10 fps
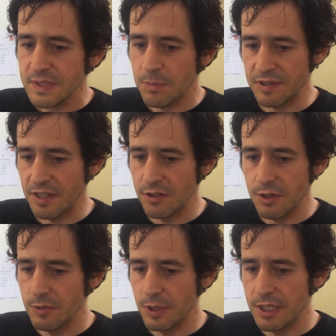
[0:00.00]
but they
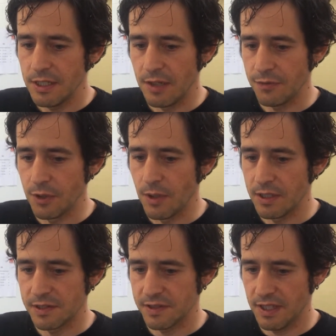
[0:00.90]
really have no
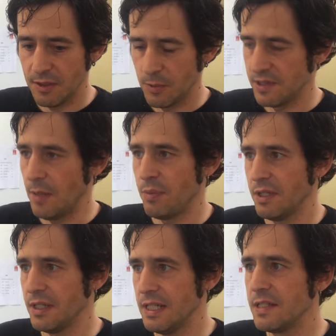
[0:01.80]
understanding what's
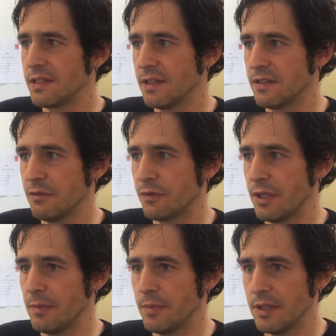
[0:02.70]
happening inside their
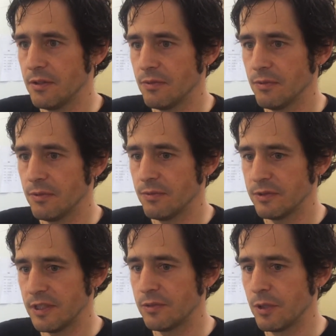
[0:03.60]
frame. And
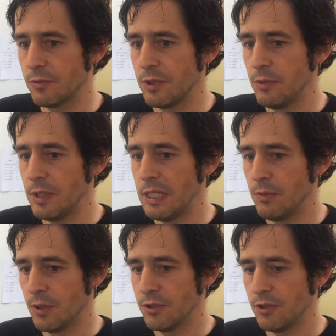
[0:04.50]
that's what we really
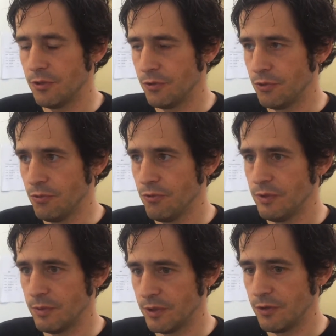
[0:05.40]
wanted to do.
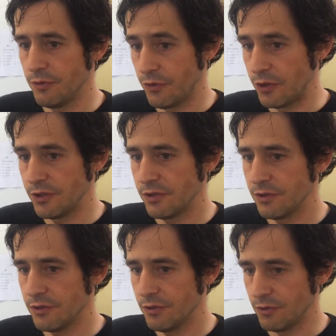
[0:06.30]
We wanted
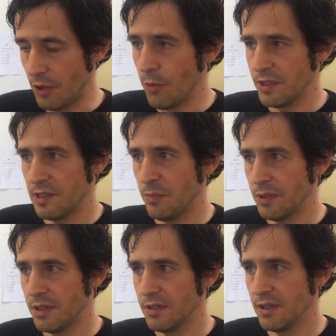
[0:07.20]
first to know what's
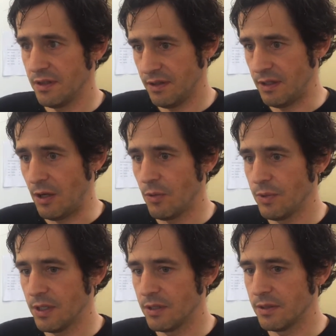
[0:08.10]
happening, and now
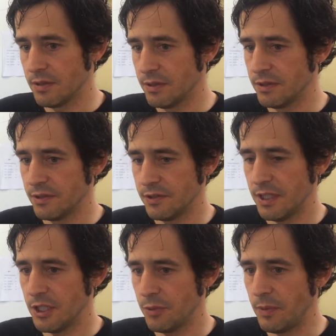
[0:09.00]
we are on a
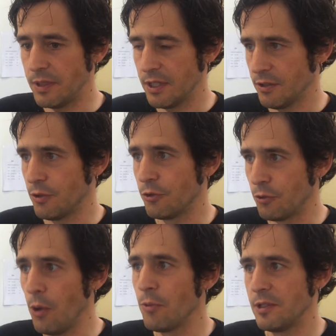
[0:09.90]
stage where we can
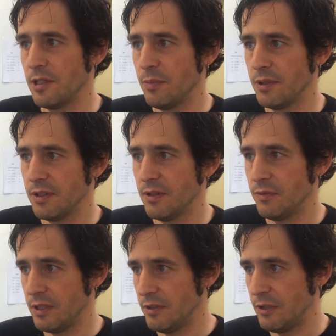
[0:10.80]
control what's happening
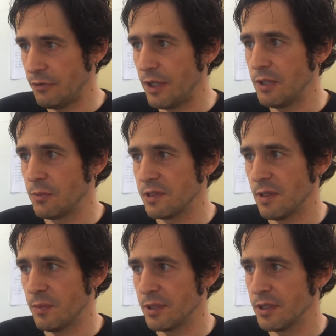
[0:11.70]
and we define what's
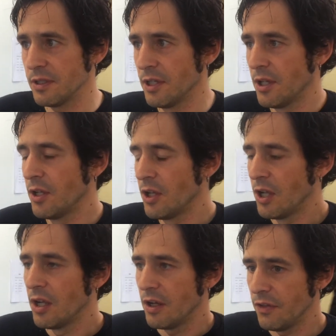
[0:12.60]
happening.
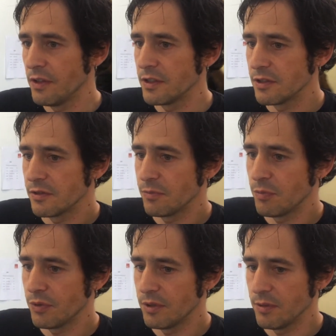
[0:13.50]
I think that's
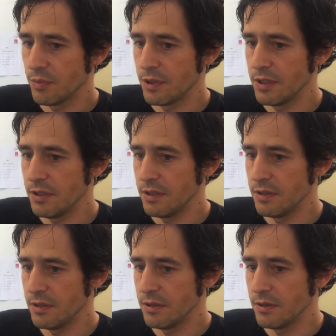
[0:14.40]

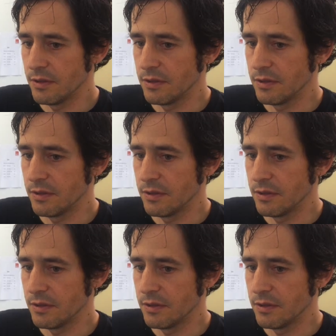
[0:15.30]
pretty